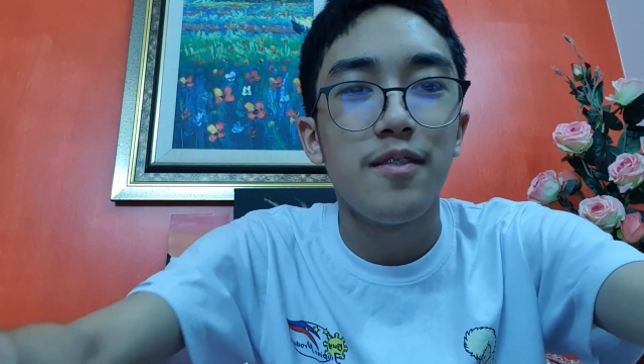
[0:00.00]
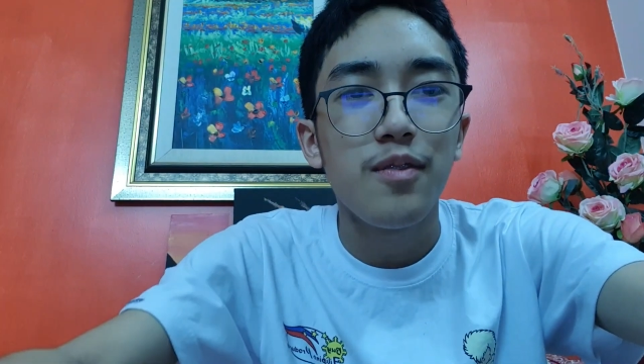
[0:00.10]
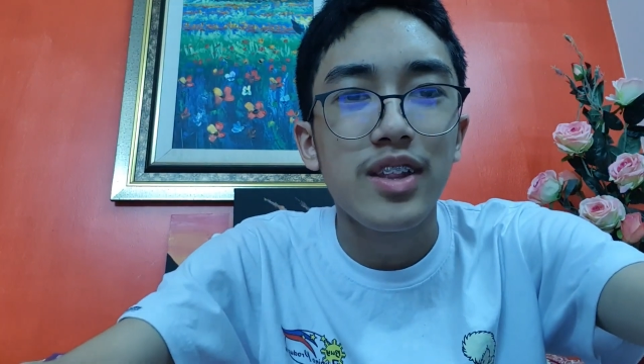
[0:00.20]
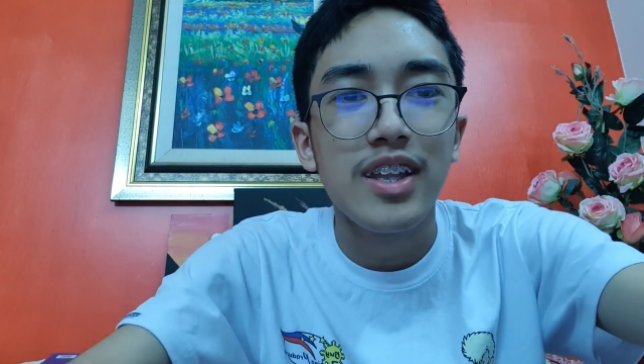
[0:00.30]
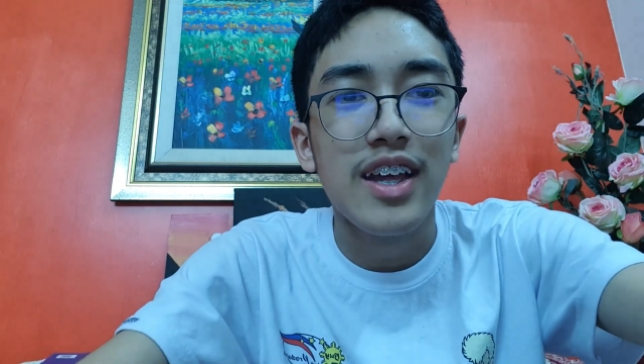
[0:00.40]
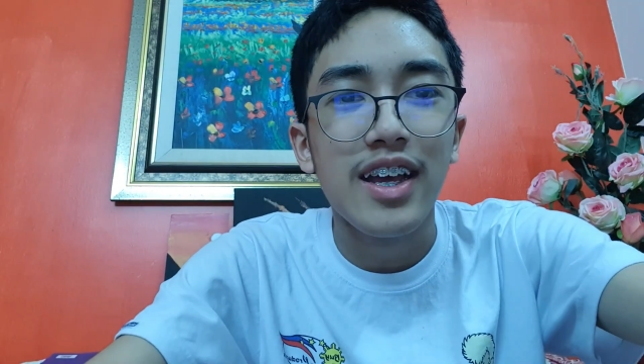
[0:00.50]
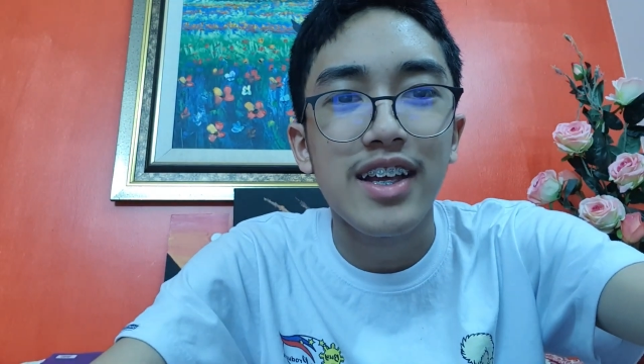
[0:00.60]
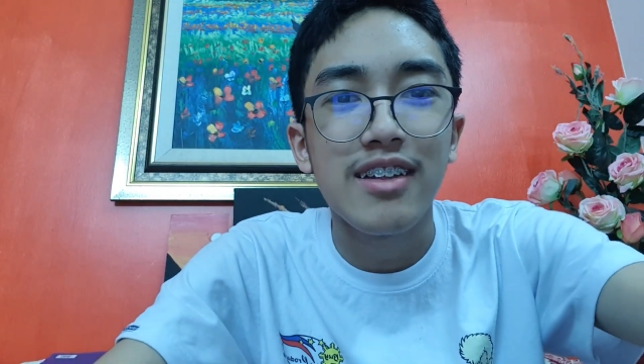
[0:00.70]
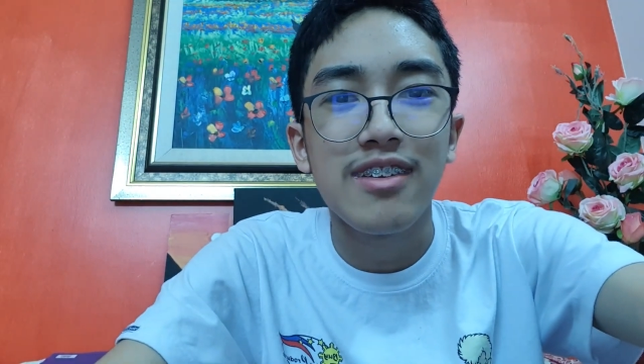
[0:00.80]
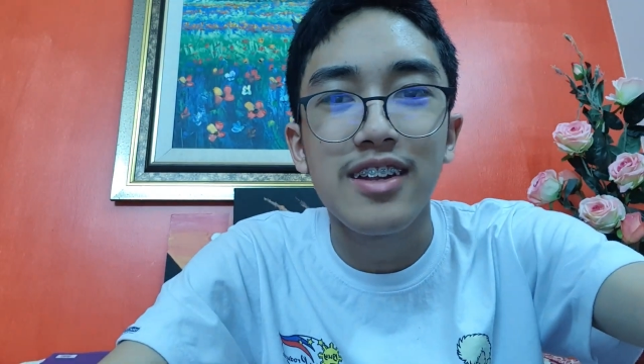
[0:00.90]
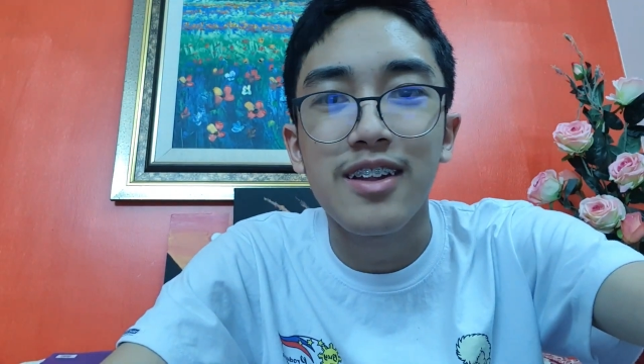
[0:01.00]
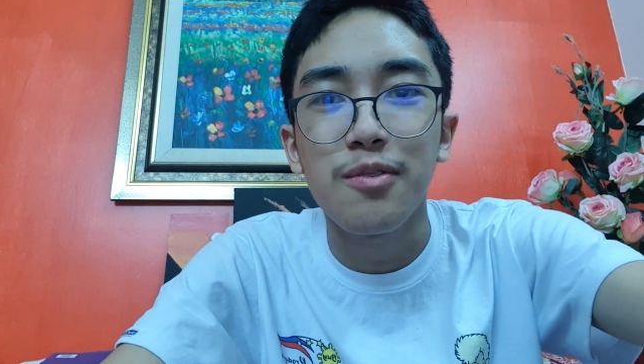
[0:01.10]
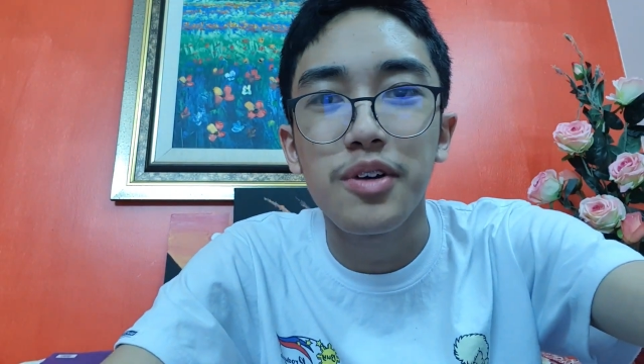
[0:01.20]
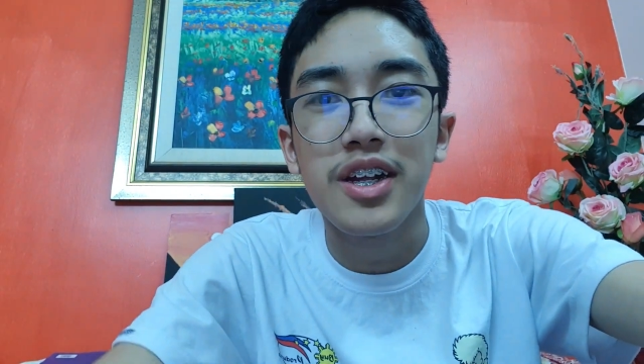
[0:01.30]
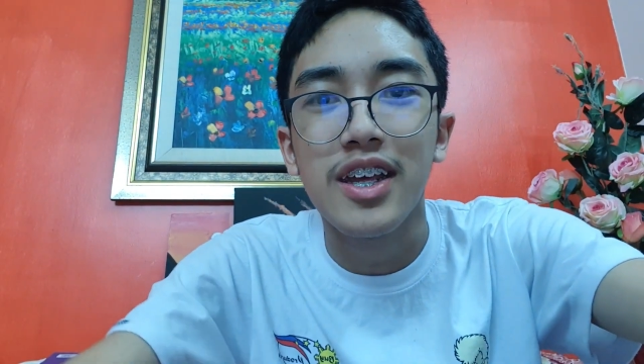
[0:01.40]
What the heck is not
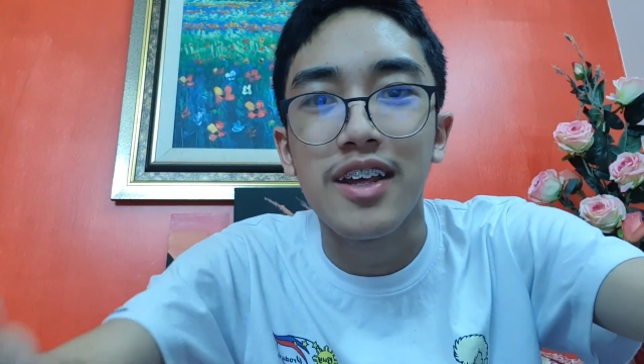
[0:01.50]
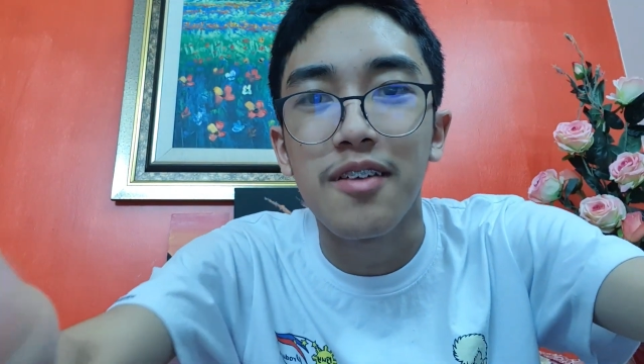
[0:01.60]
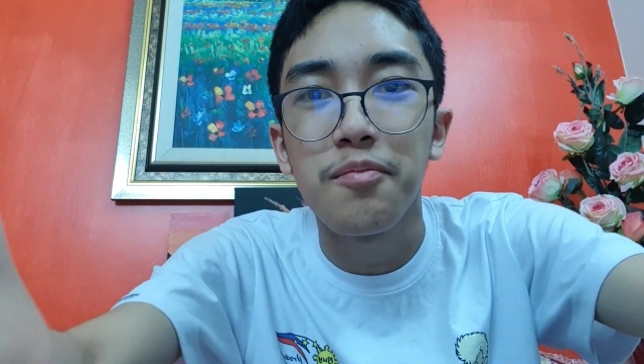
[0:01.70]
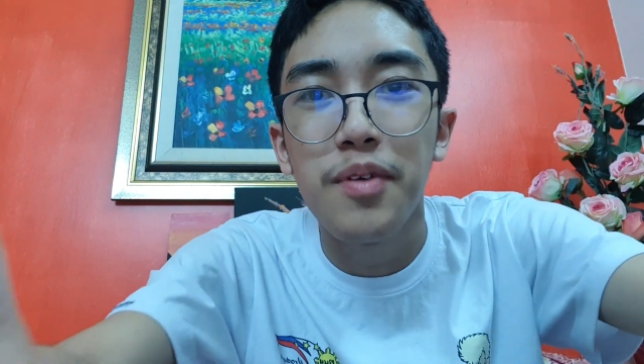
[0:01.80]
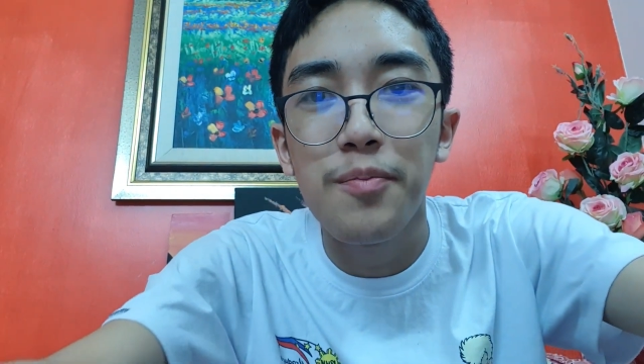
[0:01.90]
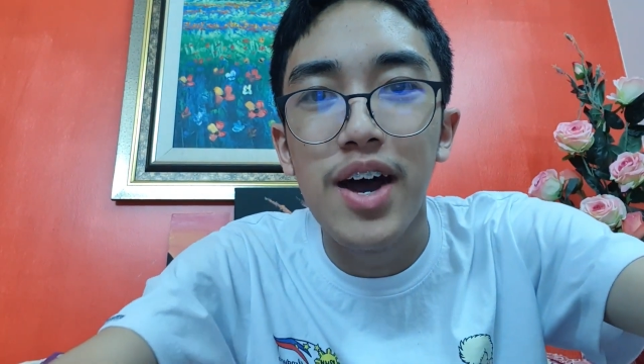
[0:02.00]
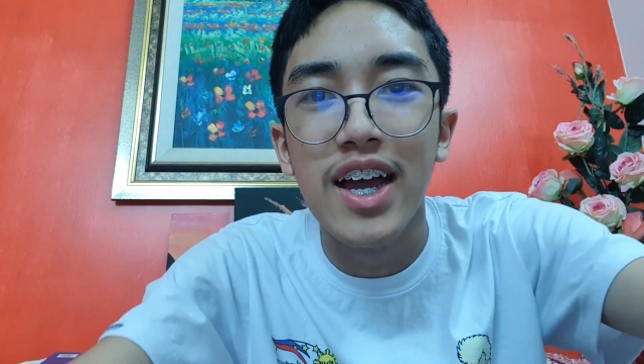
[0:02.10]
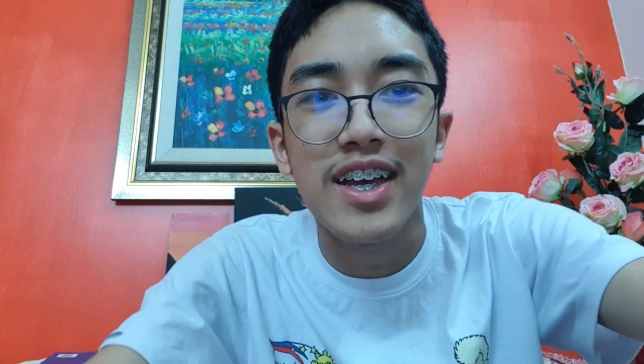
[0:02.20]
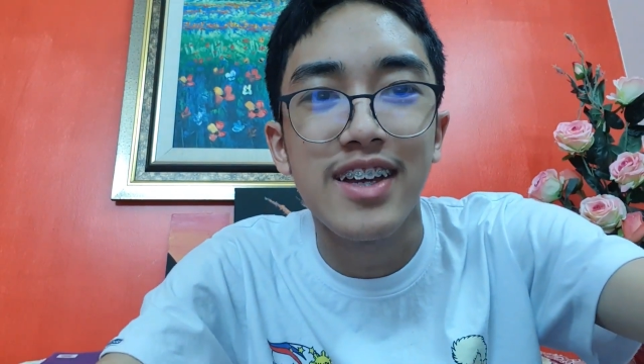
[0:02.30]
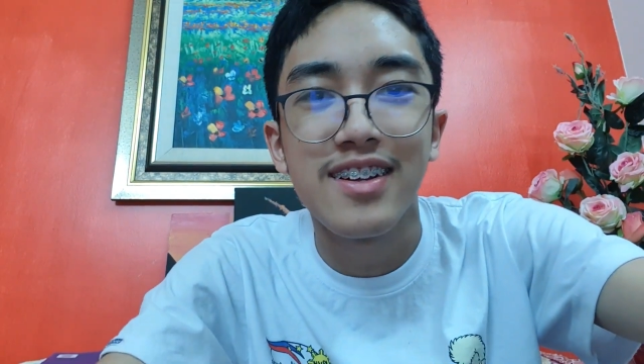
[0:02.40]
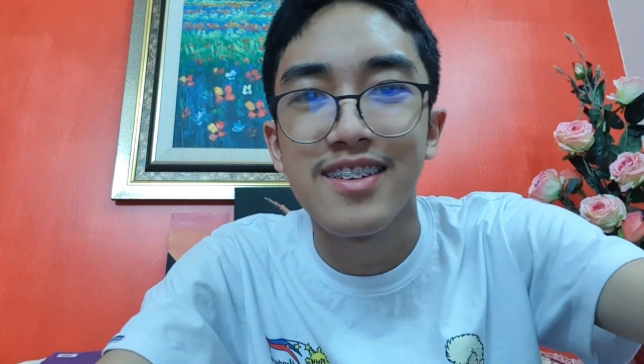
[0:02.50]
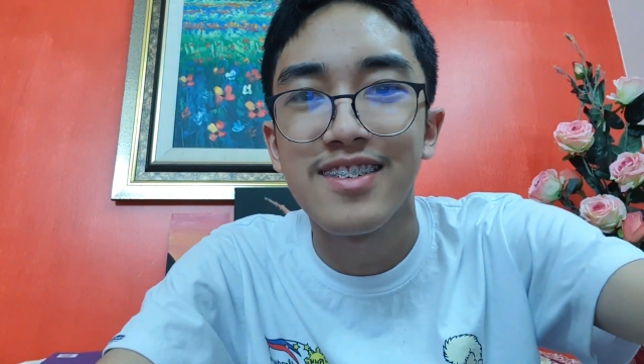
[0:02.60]
working? Bye bye.